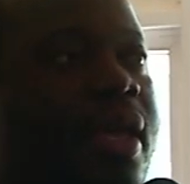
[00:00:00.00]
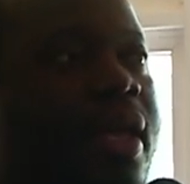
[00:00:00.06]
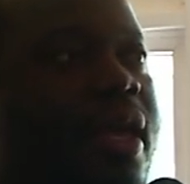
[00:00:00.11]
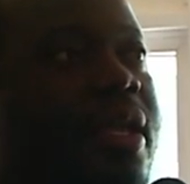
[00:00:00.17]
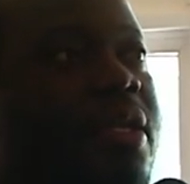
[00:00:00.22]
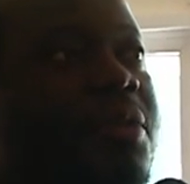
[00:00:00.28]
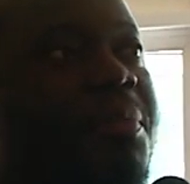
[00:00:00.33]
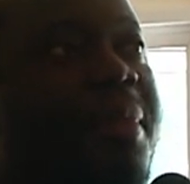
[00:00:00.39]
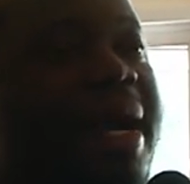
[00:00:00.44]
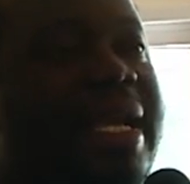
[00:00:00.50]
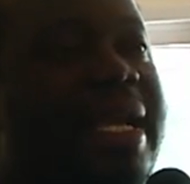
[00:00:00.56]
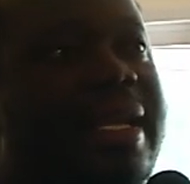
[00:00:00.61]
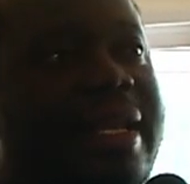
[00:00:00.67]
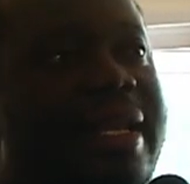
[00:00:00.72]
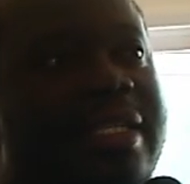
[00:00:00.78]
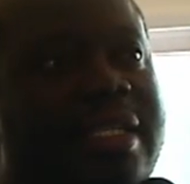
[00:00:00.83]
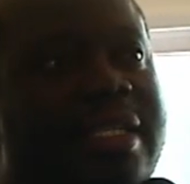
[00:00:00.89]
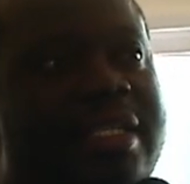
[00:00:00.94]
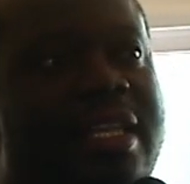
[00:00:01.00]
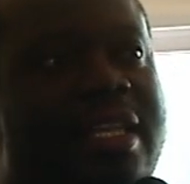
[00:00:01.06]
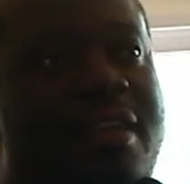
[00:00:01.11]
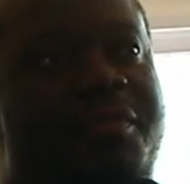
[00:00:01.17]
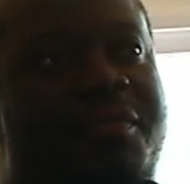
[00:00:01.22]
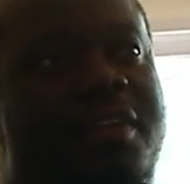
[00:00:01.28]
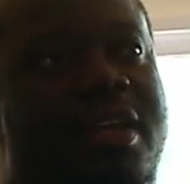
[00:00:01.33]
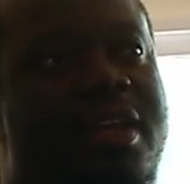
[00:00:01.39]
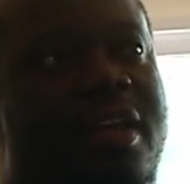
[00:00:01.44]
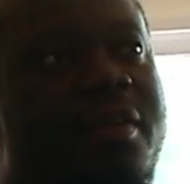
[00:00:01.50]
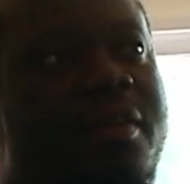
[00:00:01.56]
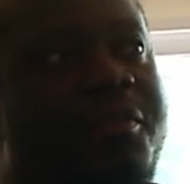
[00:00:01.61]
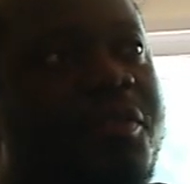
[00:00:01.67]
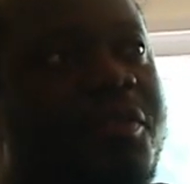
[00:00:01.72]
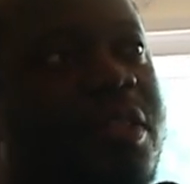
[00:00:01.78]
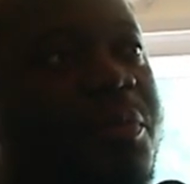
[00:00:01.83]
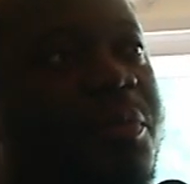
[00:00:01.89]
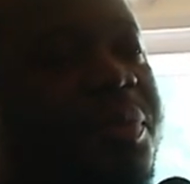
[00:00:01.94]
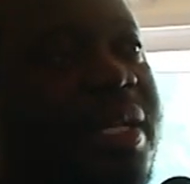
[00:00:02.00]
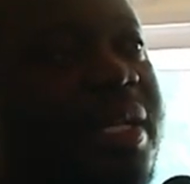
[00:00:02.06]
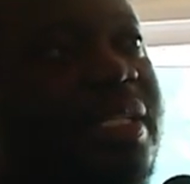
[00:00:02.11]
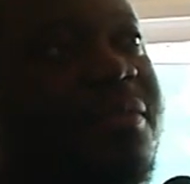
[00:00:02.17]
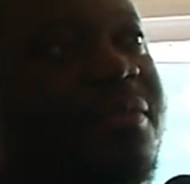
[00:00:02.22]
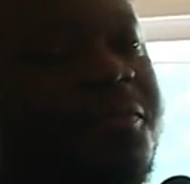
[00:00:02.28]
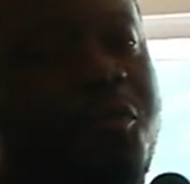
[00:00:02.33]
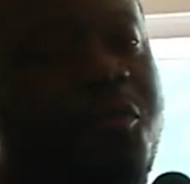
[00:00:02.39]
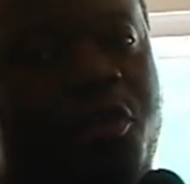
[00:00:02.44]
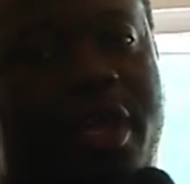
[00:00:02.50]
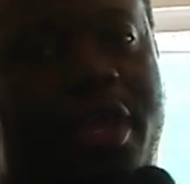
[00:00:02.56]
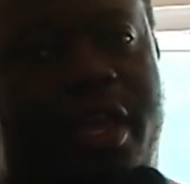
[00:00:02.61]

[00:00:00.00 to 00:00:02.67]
and migrants in South Africa for the past 4